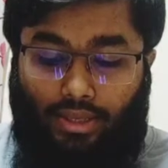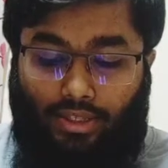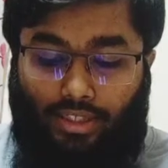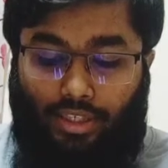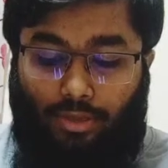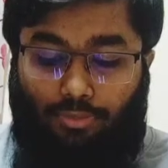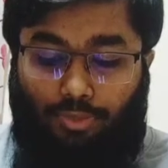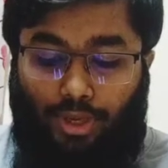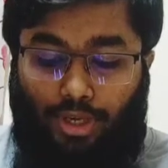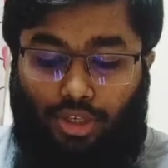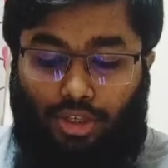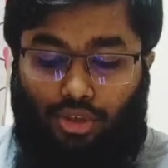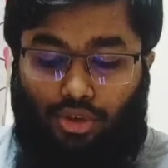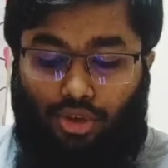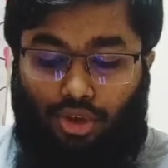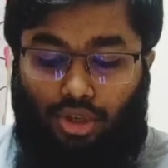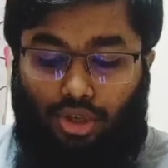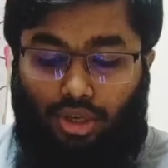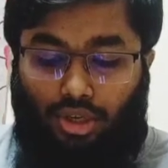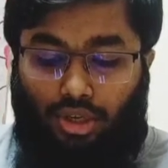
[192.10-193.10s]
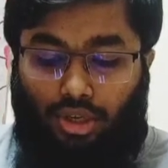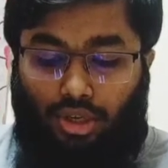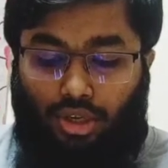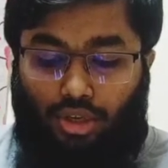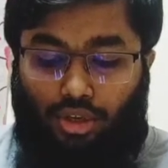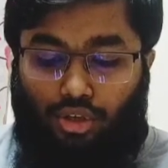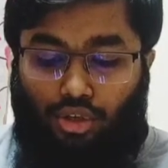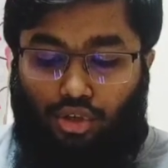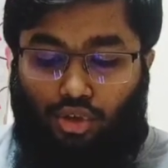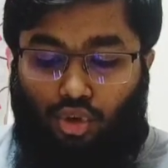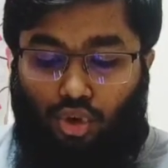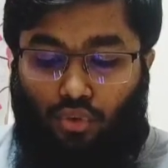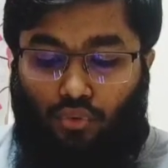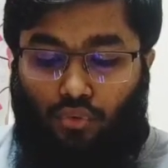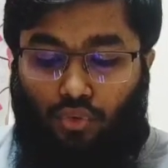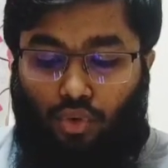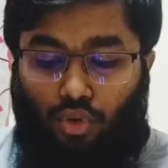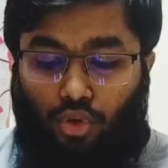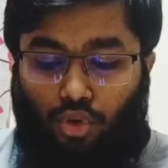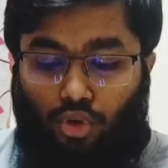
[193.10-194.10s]
depends on stroke
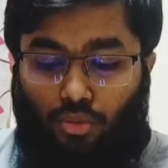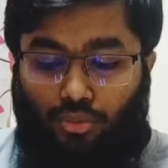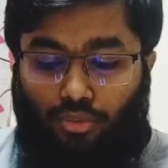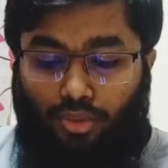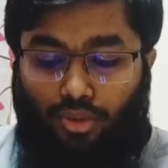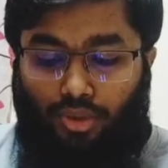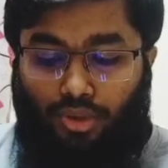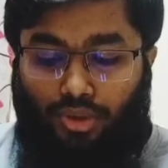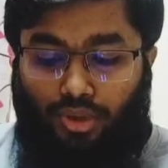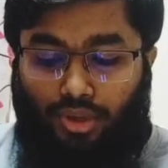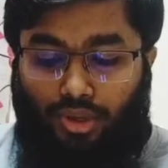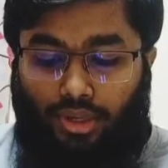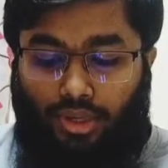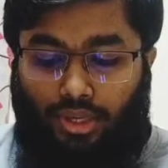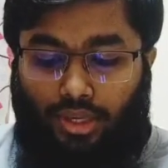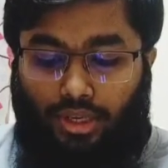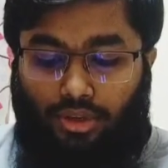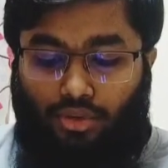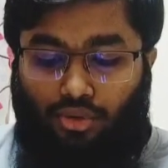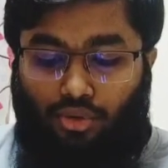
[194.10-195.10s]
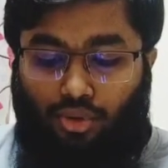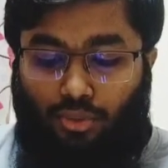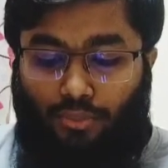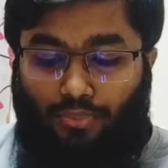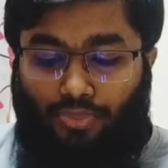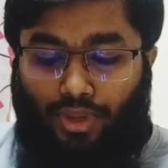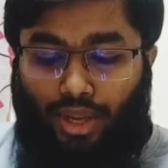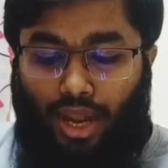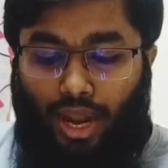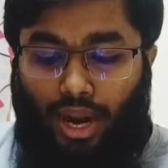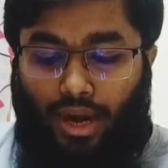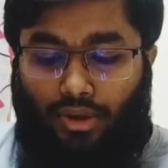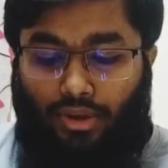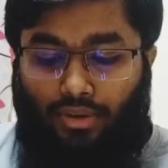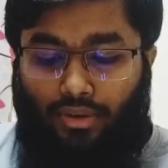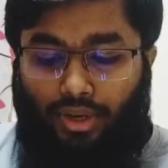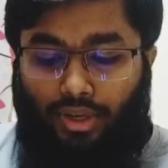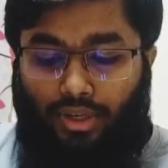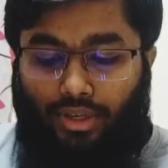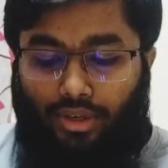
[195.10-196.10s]
volume into heart
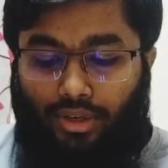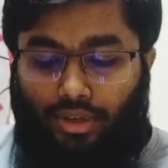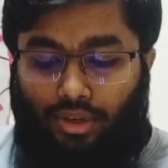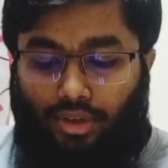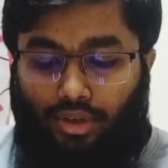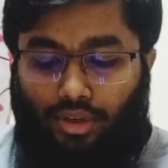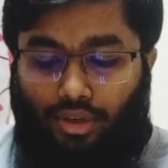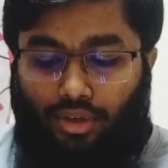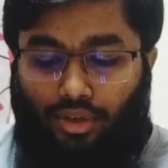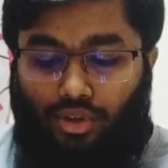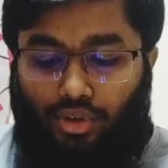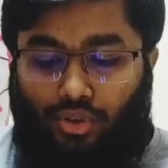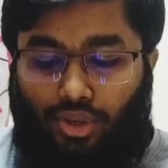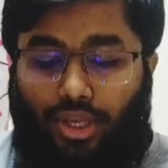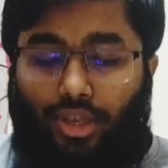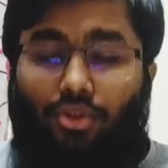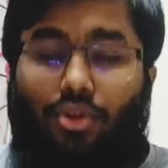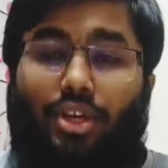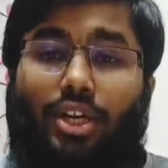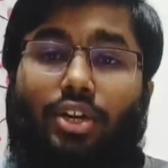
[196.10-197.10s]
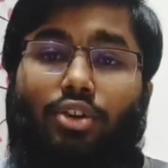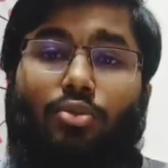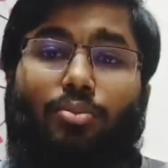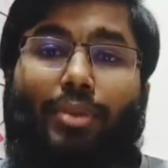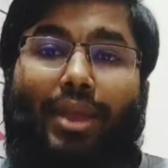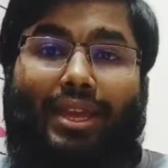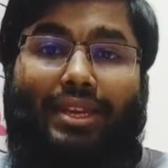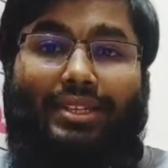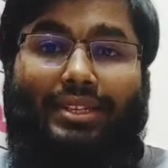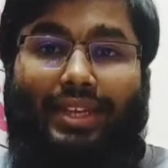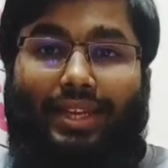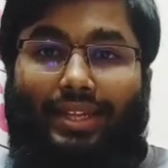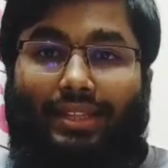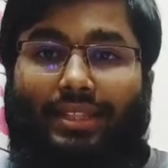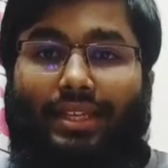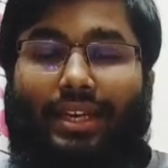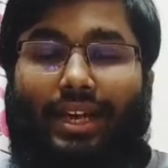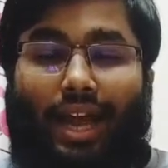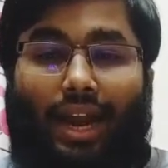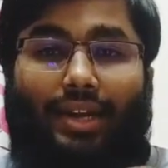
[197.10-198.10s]
rate. So in order to maintain
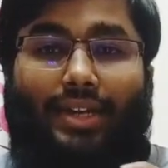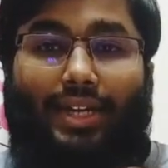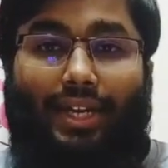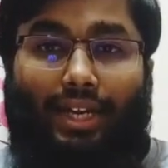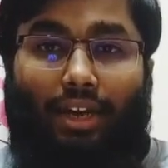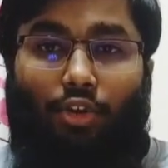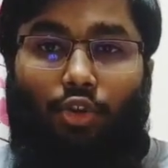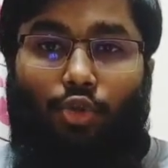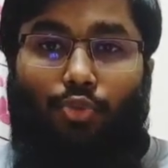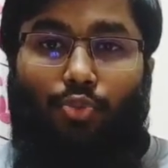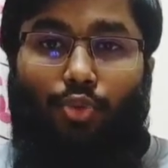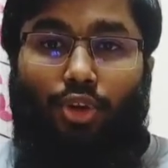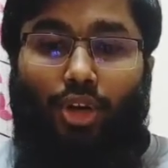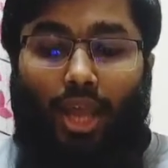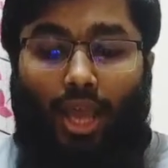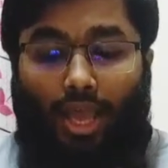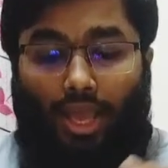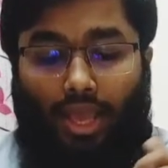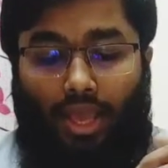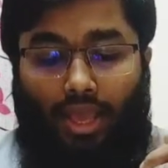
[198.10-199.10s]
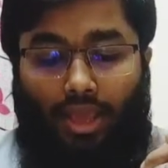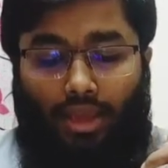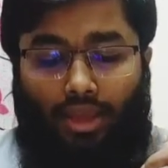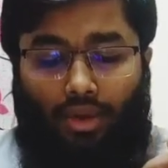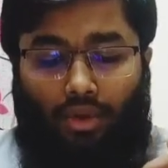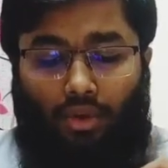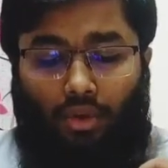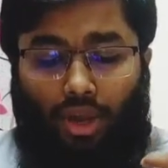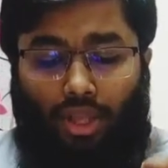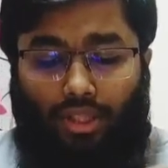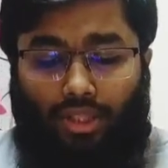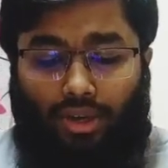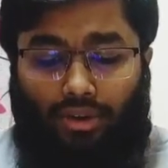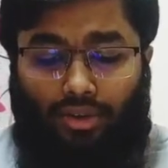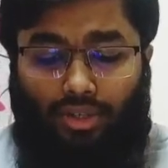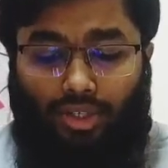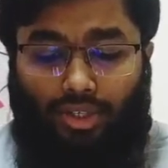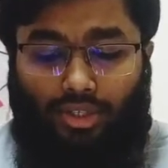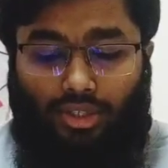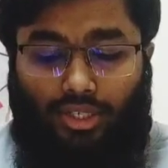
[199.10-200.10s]
the cardiac output, when there
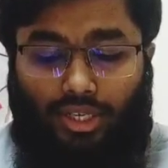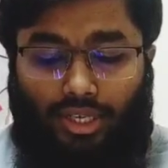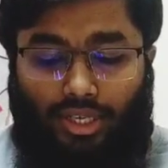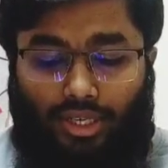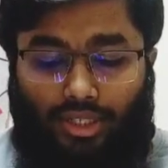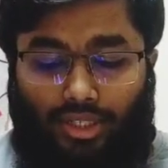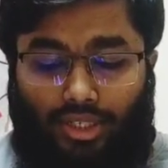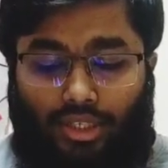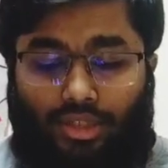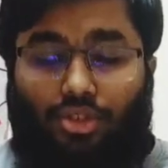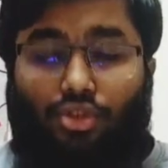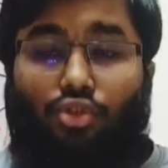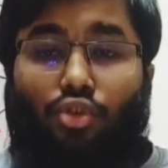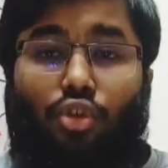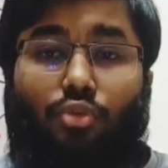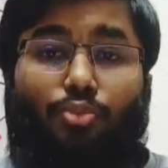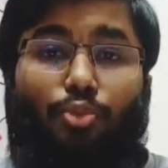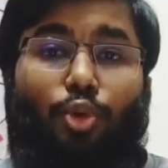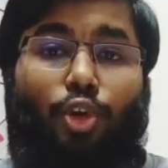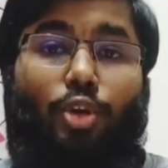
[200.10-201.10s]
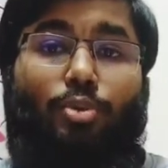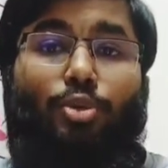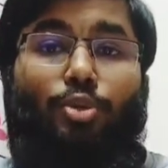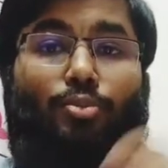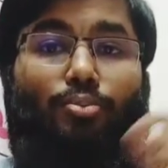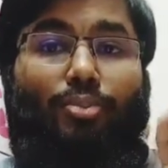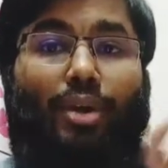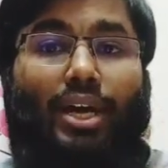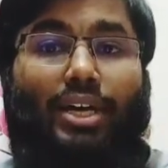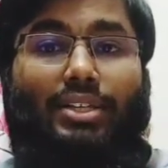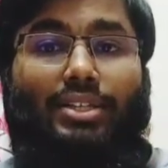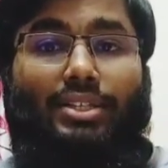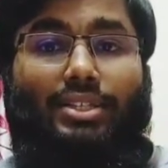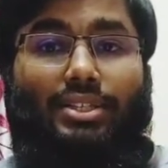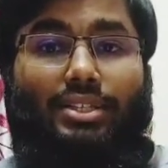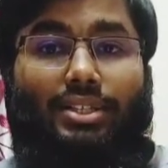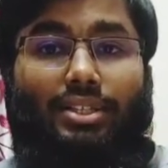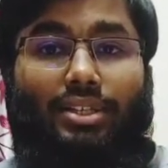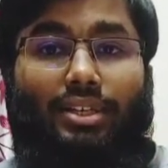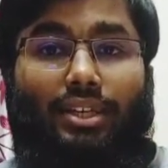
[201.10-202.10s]
is a decrease in stroke volume, you
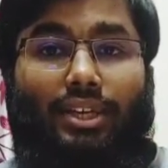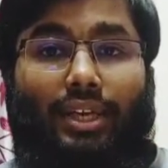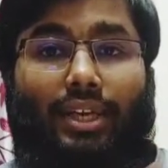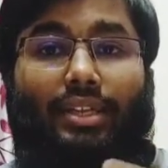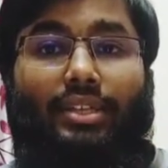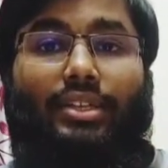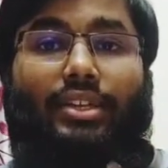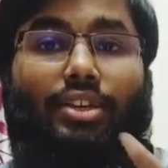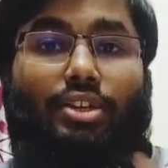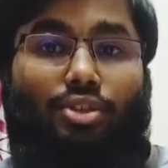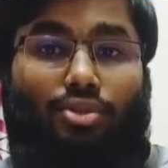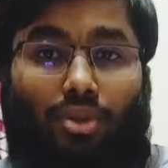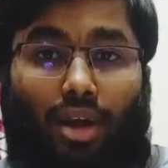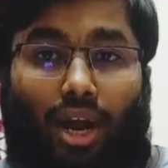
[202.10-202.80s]
must increase your